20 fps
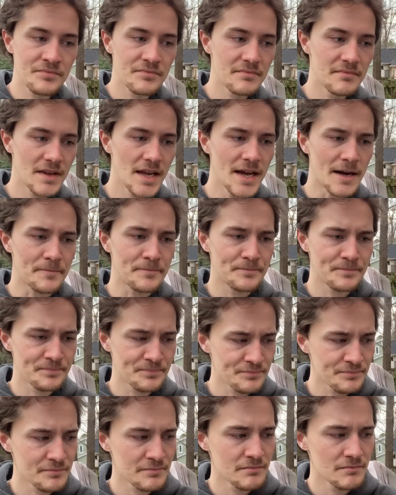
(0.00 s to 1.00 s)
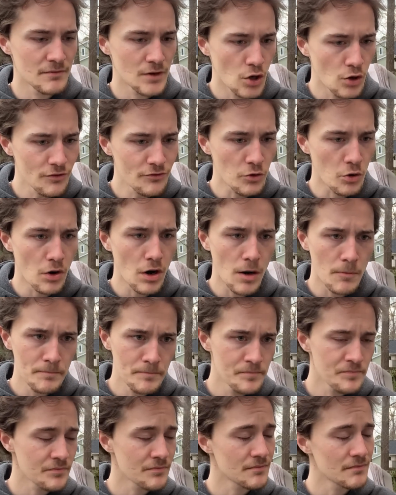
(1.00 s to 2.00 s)
Yeah, overall,
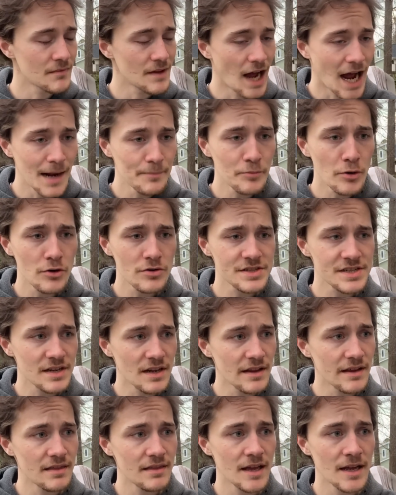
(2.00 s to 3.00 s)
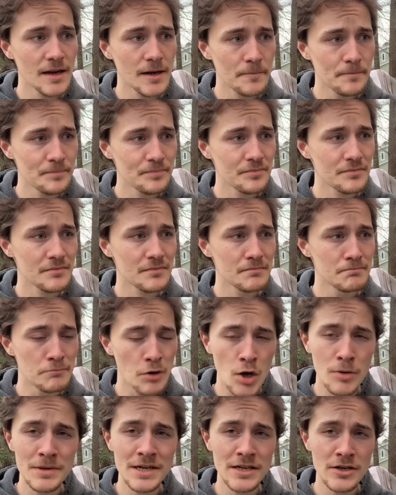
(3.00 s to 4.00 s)
I personally think
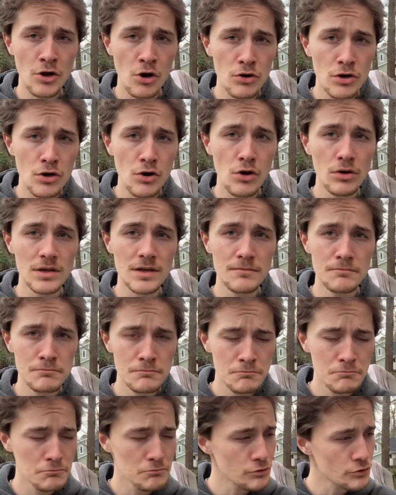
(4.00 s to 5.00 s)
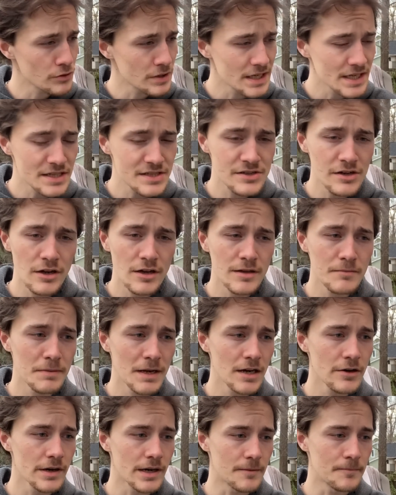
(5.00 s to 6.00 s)
bourbon and Coca-Cola, pretty solid
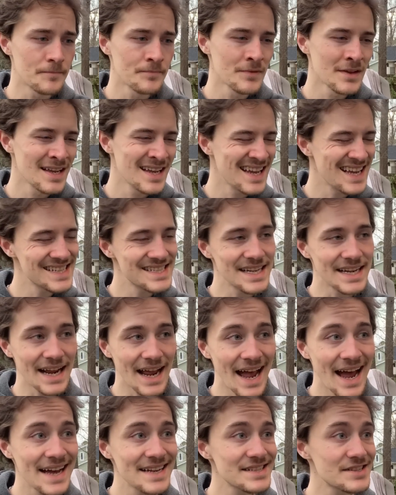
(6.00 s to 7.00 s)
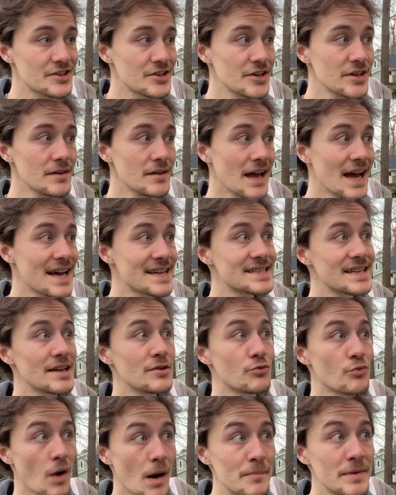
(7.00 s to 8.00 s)
pairing. Is it as good as a
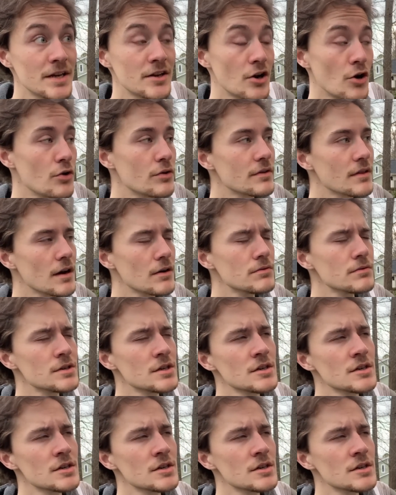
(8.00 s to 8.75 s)
rum and Coke, though?